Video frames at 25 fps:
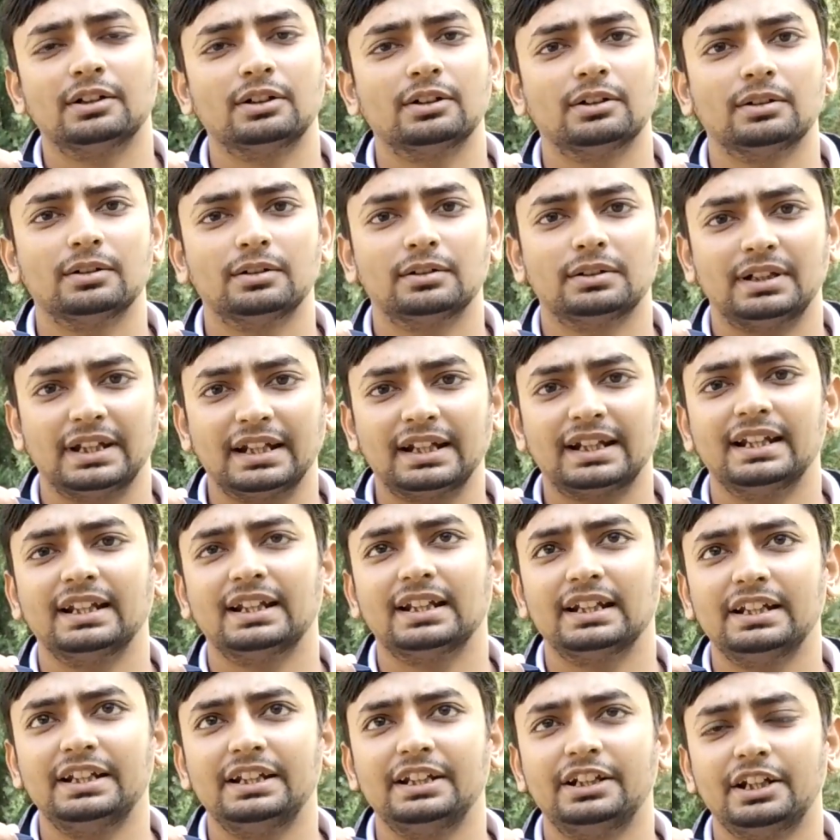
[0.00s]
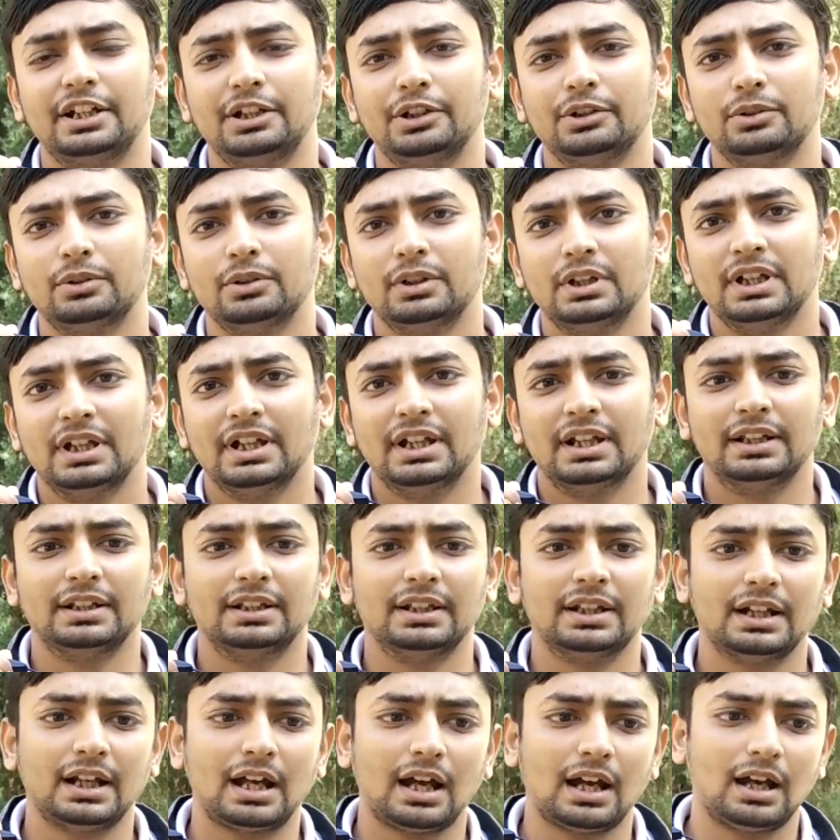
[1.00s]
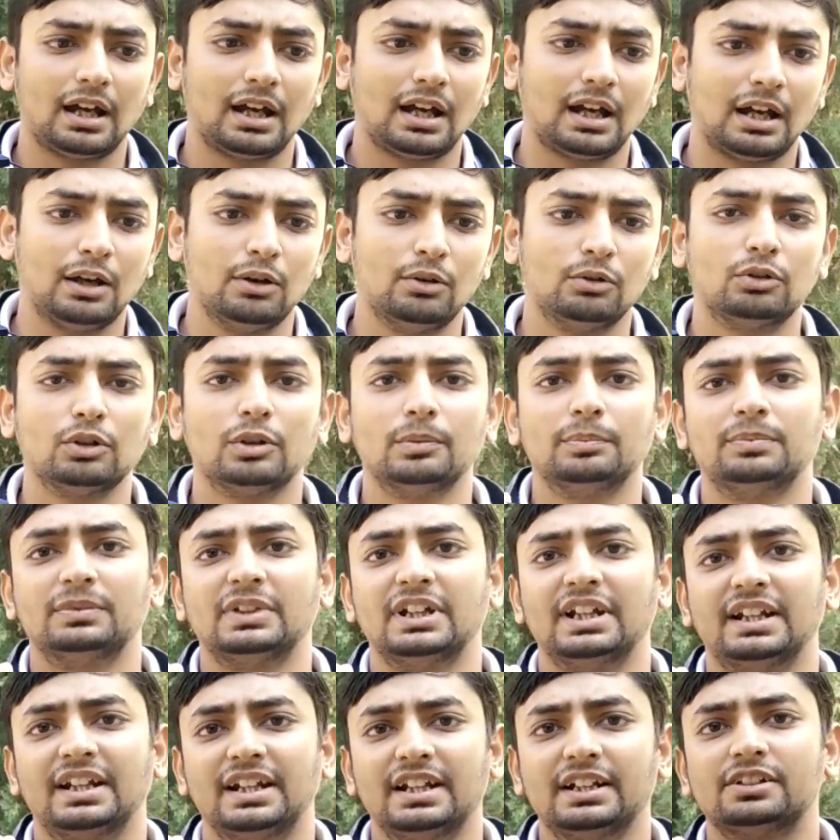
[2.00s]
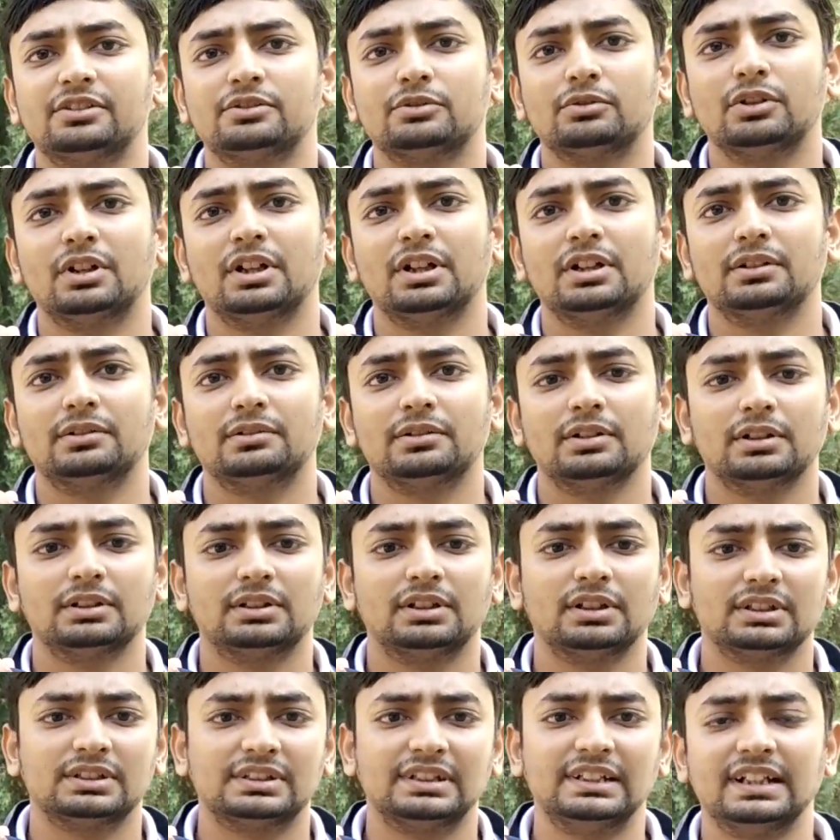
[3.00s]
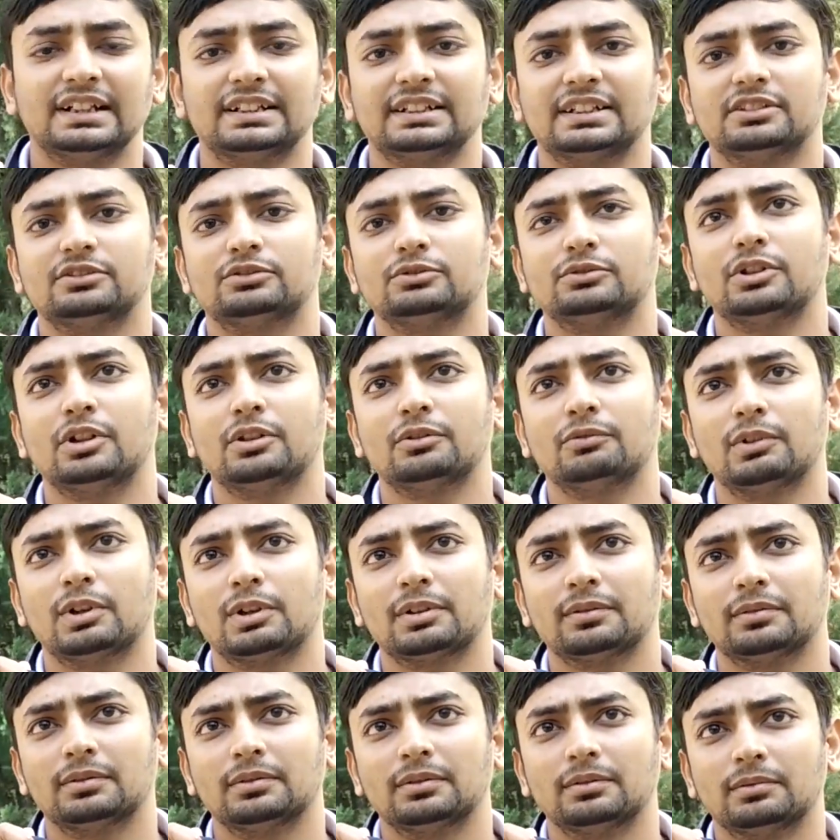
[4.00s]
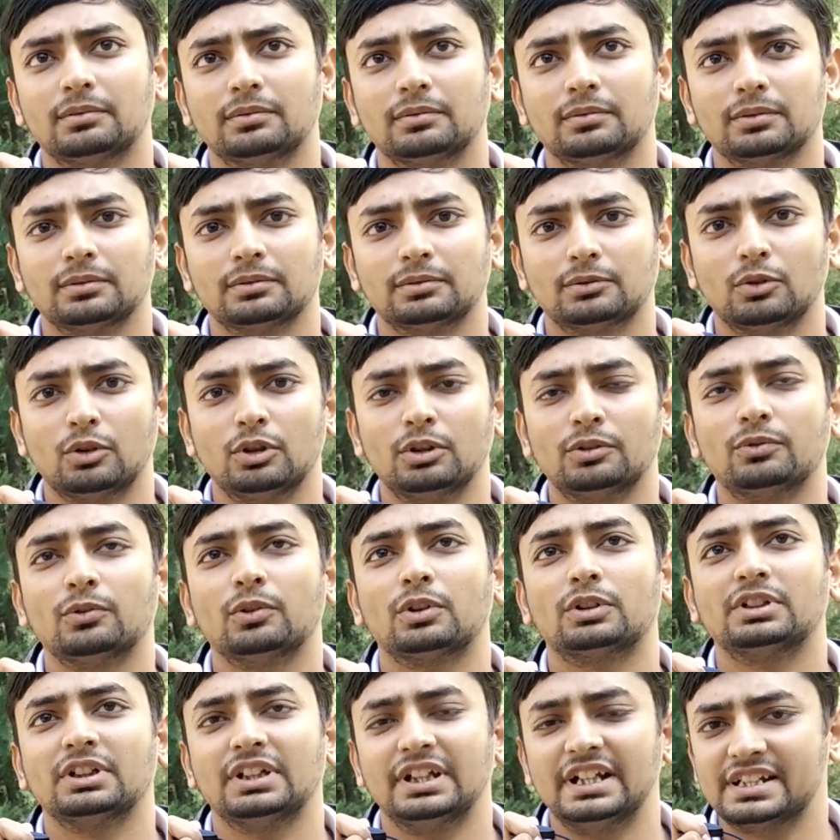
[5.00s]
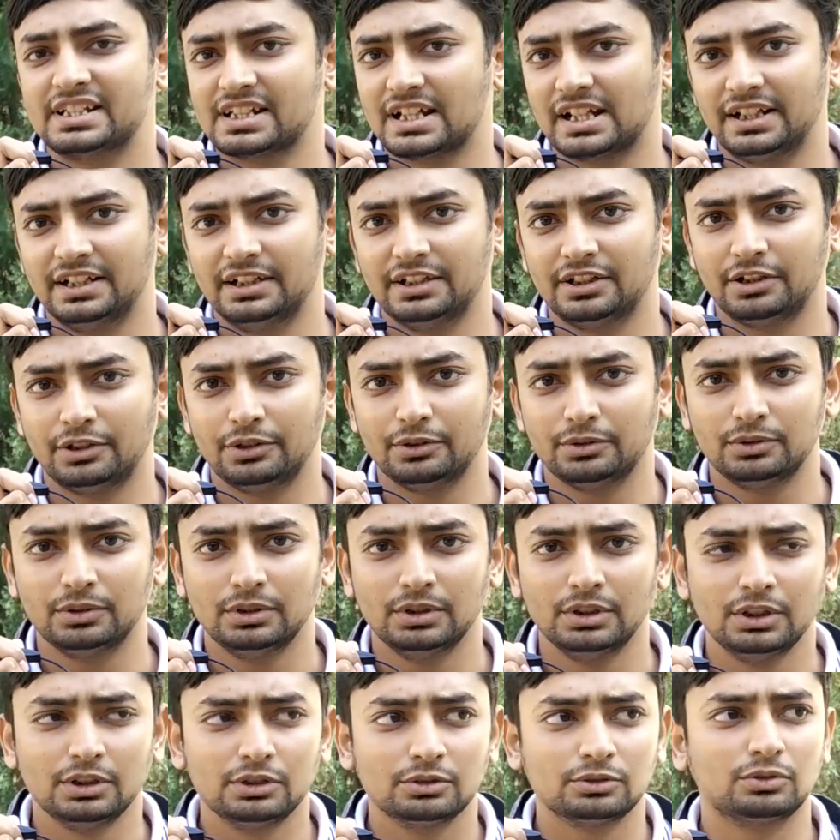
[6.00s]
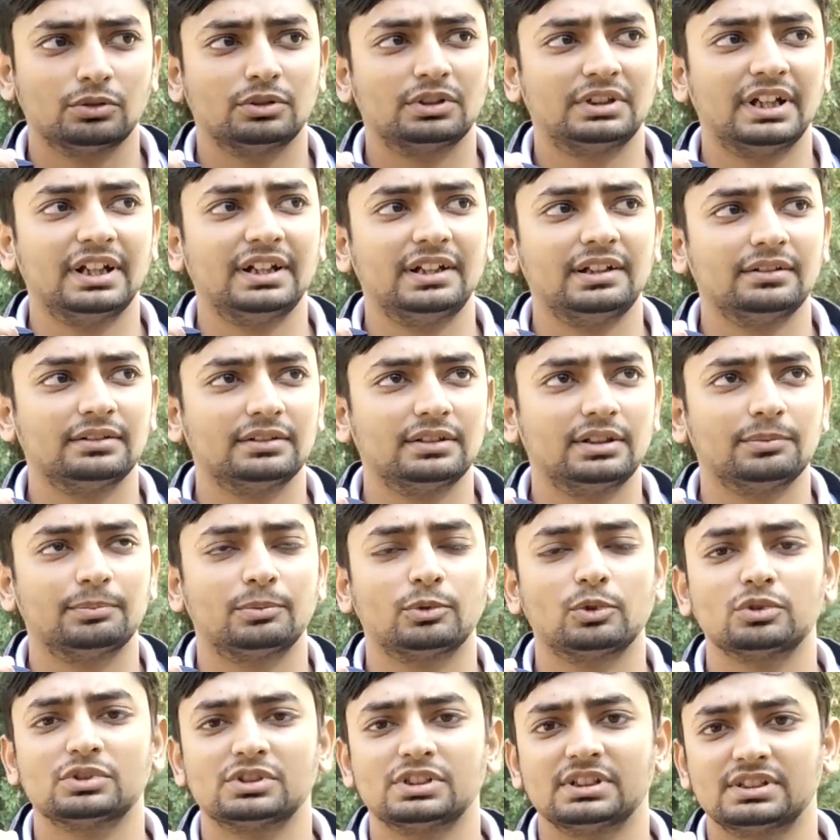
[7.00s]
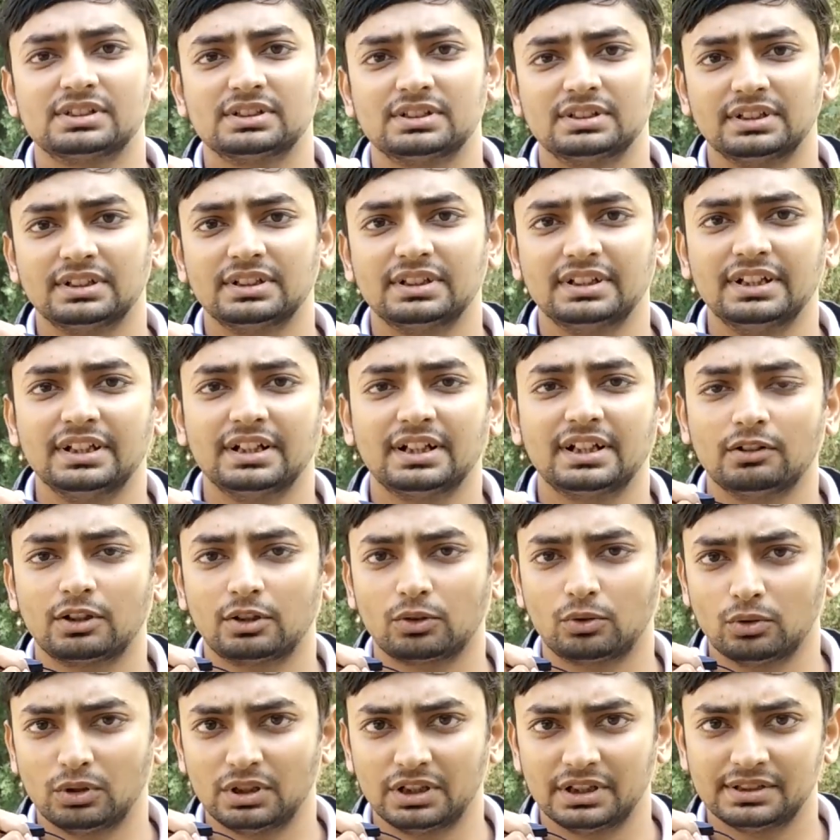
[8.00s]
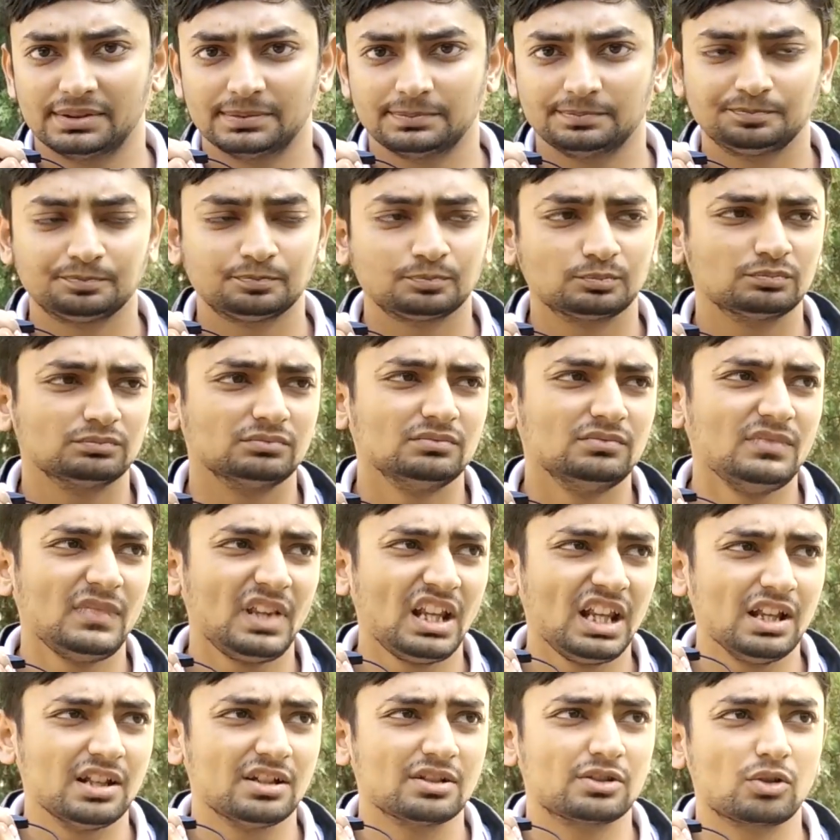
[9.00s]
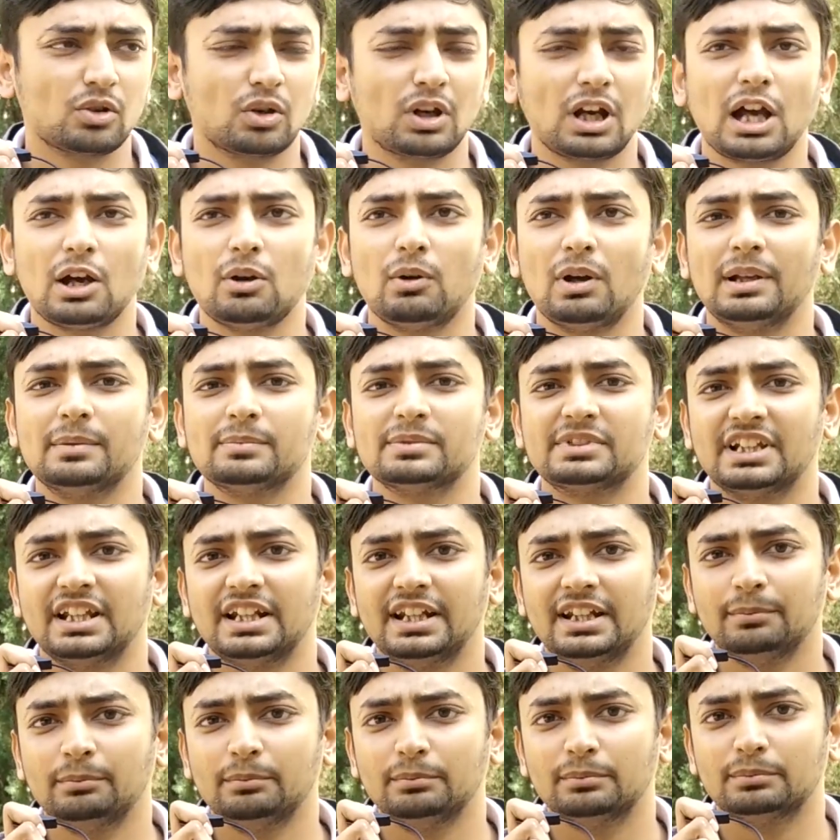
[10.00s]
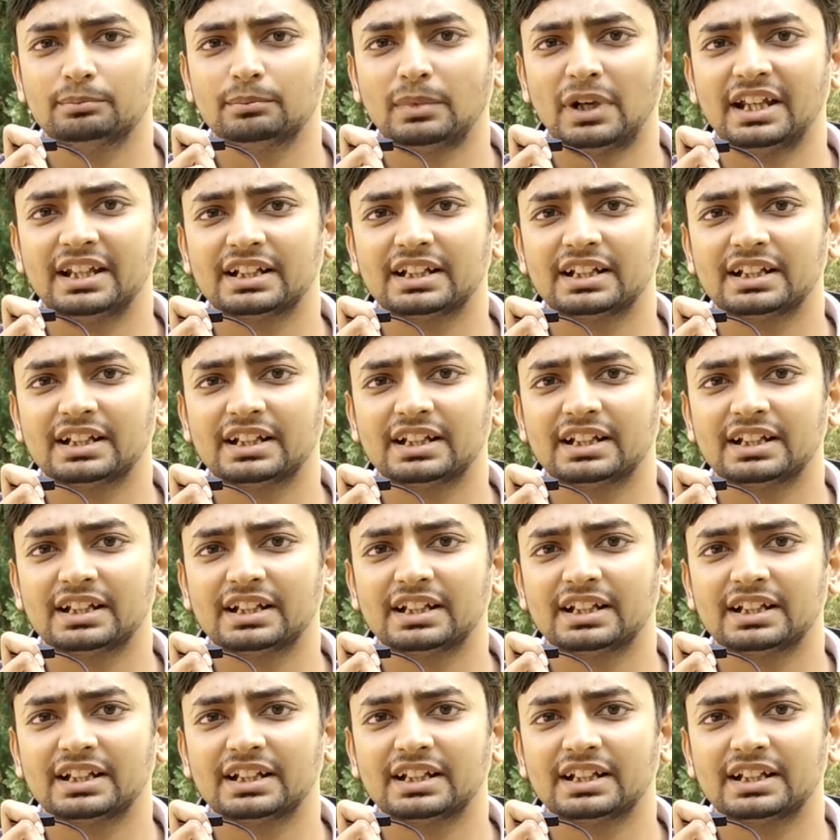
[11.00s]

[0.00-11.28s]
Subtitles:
technical interview, and then out of that 8 students the selected students were called for the HR interview. So that the process here in our college. So now I am sharing my